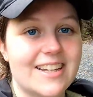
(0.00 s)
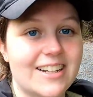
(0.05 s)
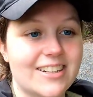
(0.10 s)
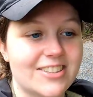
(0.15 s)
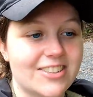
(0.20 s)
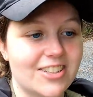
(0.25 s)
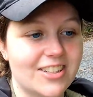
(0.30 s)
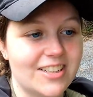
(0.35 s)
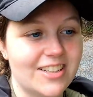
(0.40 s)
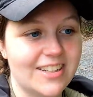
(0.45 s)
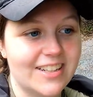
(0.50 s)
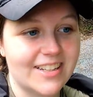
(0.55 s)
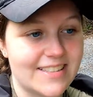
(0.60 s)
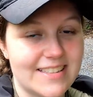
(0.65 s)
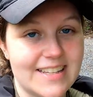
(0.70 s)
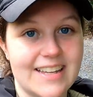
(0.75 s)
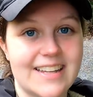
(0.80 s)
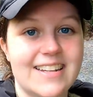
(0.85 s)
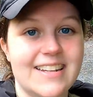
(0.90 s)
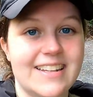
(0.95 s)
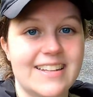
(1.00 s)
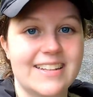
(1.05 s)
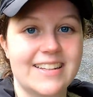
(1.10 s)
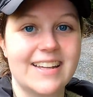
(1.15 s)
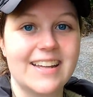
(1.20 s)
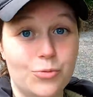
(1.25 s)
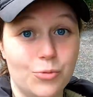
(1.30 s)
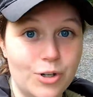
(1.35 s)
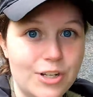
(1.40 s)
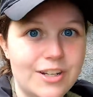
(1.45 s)
actually standing
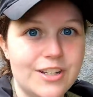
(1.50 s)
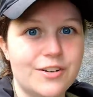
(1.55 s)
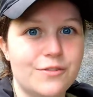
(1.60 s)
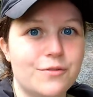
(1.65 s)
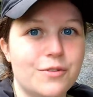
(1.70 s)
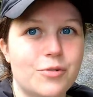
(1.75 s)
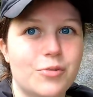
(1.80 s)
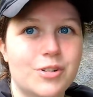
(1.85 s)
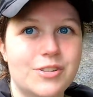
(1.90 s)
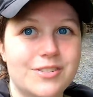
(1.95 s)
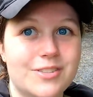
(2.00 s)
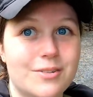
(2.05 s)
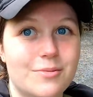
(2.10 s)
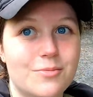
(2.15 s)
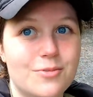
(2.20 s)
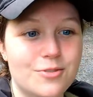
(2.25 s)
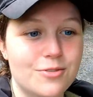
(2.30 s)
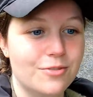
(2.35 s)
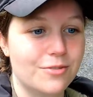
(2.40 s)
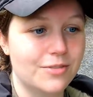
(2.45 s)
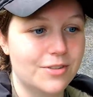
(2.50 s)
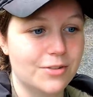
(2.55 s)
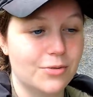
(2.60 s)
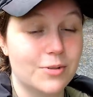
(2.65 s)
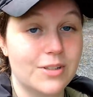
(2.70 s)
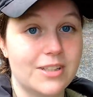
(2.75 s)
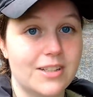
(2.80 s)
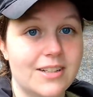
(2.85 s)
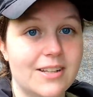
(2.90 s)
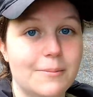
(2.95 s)
and waiting for one to move so
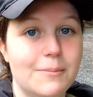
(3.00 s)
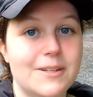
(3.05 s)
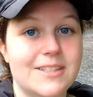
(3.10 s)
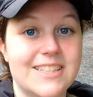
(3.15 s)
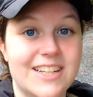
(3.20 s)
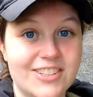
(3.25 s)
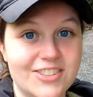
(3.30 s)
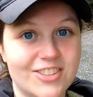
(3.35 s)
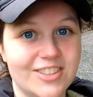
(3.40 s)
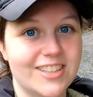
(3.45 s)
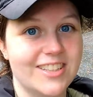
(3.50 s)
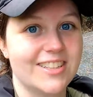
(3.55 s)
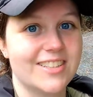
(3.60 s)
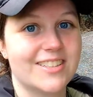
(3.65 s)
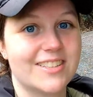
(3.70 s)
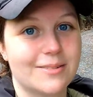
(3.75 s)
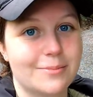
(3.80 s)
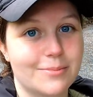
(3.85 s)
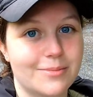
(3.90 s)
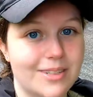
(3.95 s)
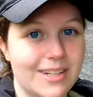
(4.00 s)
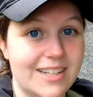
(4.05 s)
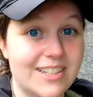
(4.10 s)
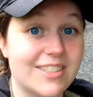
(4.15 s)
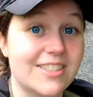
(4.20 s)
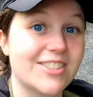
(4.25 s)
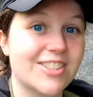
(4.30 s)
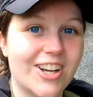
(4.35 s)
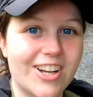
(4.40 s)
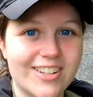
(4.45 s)
we could potentially get some
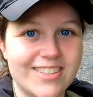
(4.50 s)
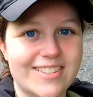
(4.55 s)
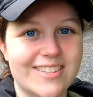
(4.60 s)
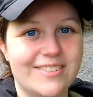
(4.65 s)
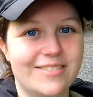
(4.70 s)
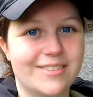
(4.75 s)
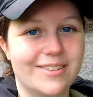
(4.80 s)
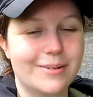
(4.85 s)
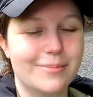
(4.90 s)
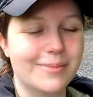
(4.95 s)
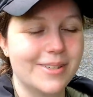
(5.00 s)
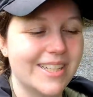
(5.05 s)
nice shots of him.